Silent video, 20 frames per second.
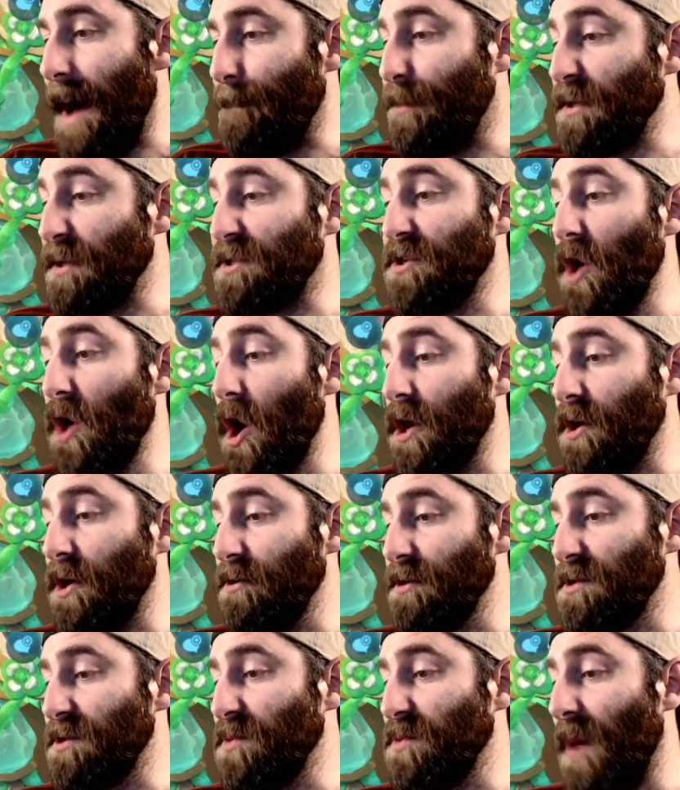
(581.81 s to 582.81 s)

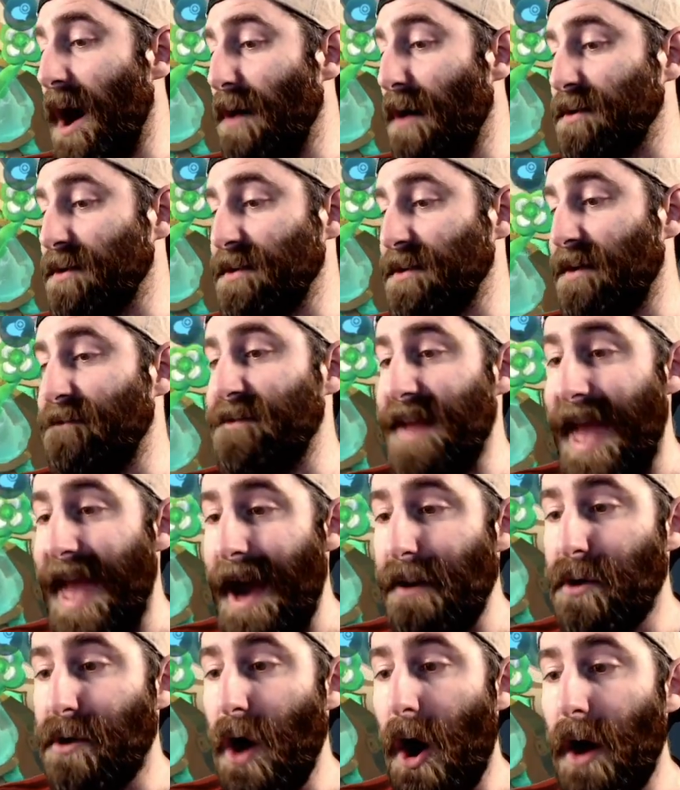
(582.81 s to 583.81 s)
Berserker as well, because I've
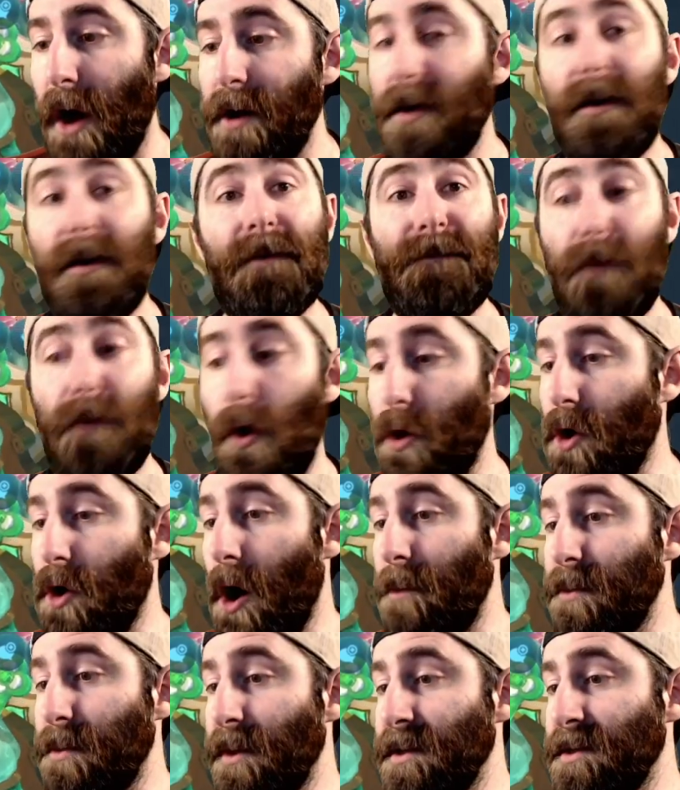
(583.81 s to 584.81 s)
now got 4
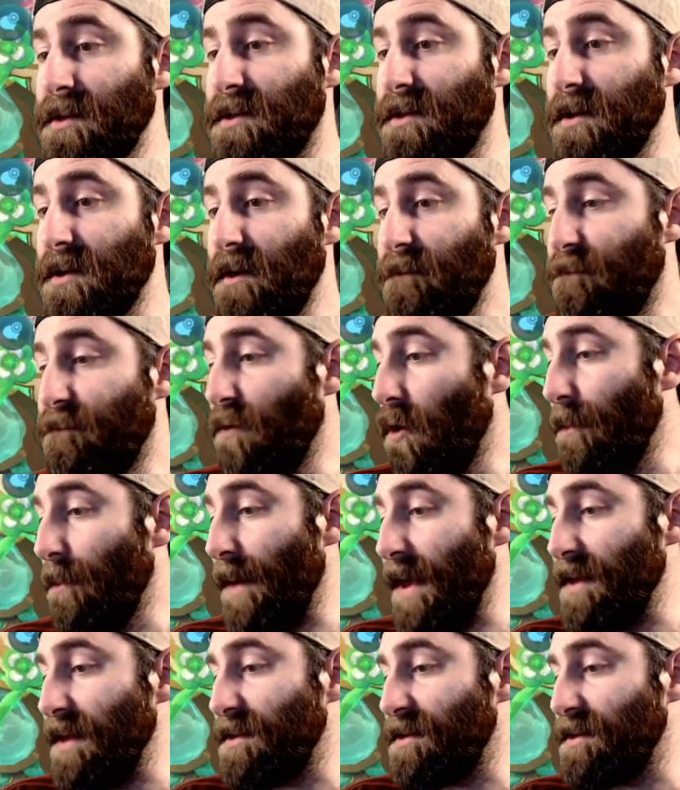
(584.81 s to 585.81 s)
goblins, 4
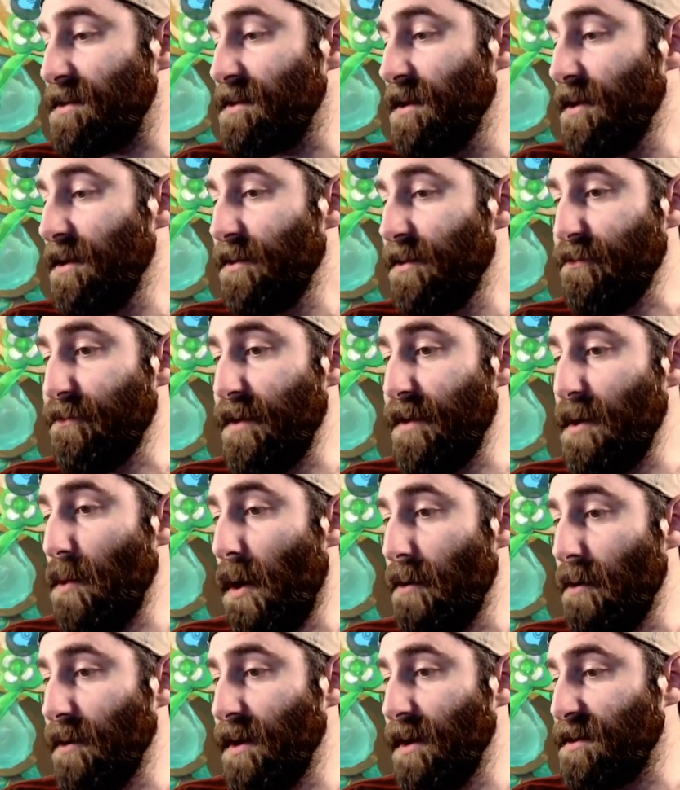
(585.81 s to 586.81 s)
beasts, 3
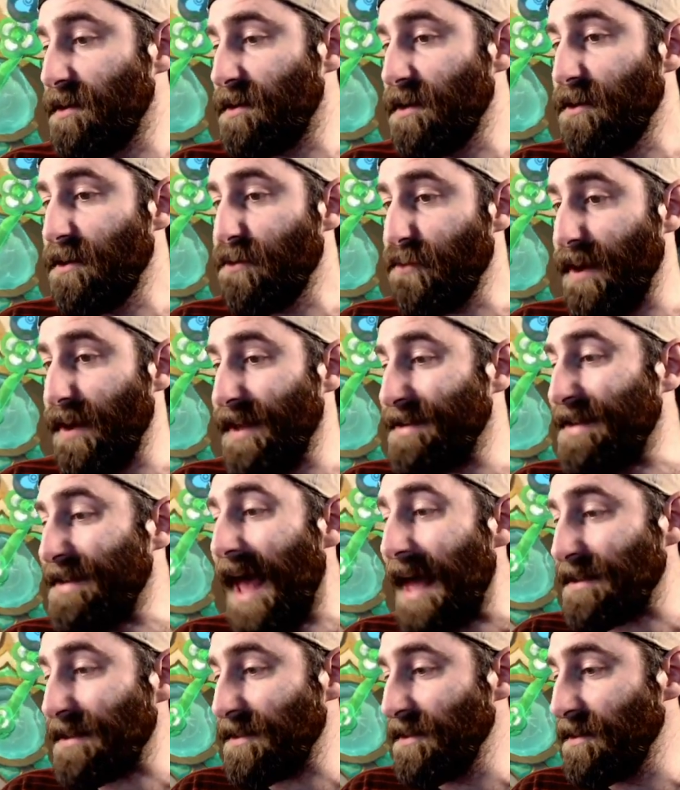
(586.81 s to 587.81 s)
warriors, 3
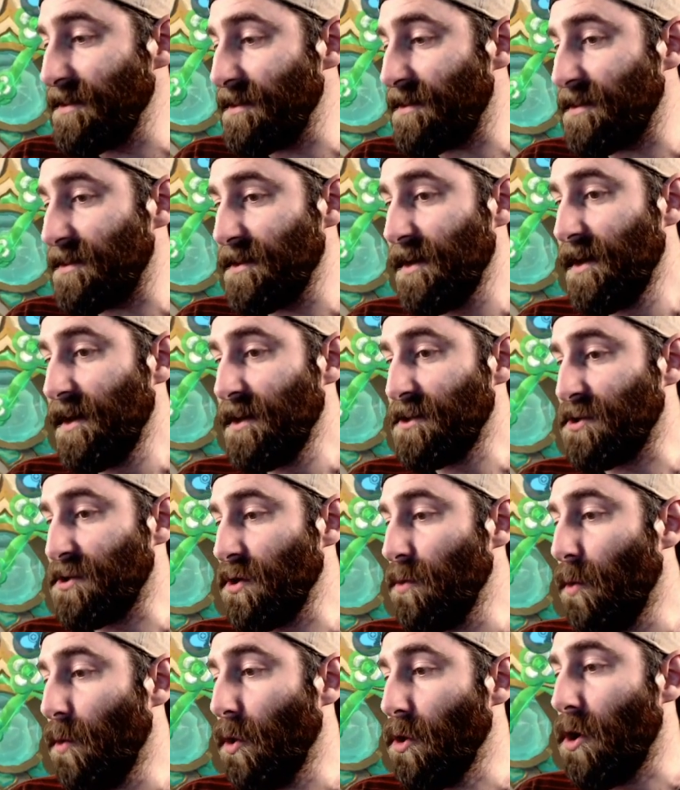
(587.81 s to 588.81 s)
assassins,
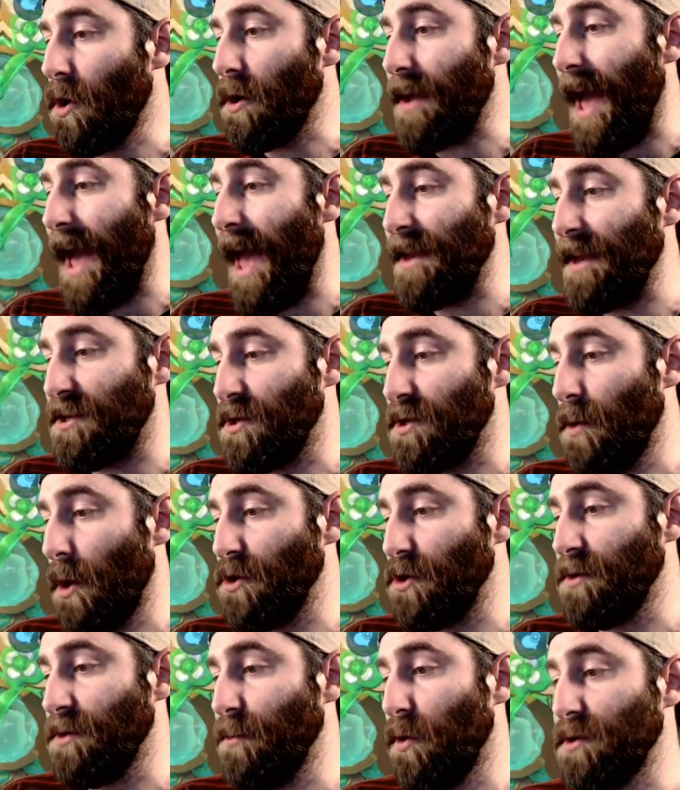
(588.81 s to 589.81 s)
2 warlock, and 2
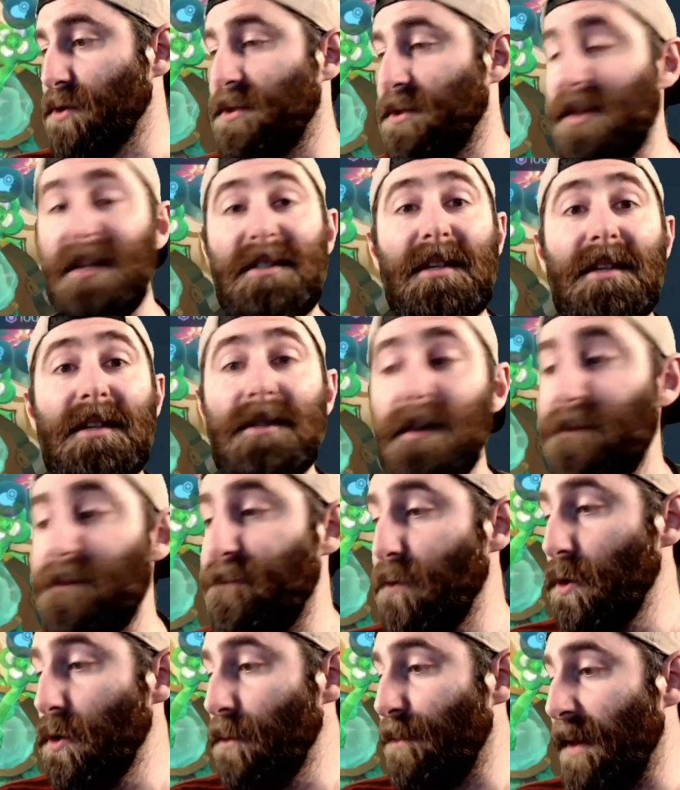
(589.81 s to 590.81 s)
oceanborn. So this is the
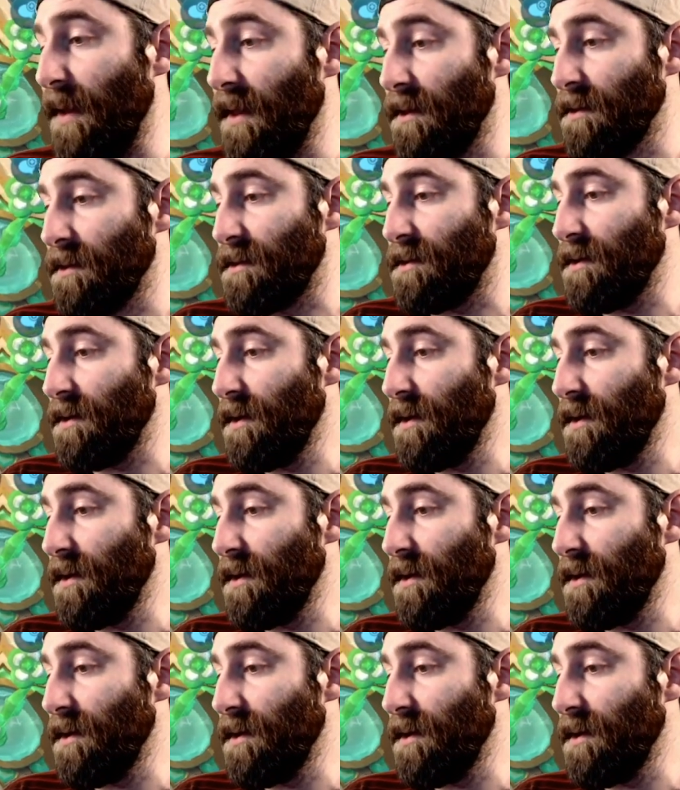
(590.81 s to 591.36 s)
full build.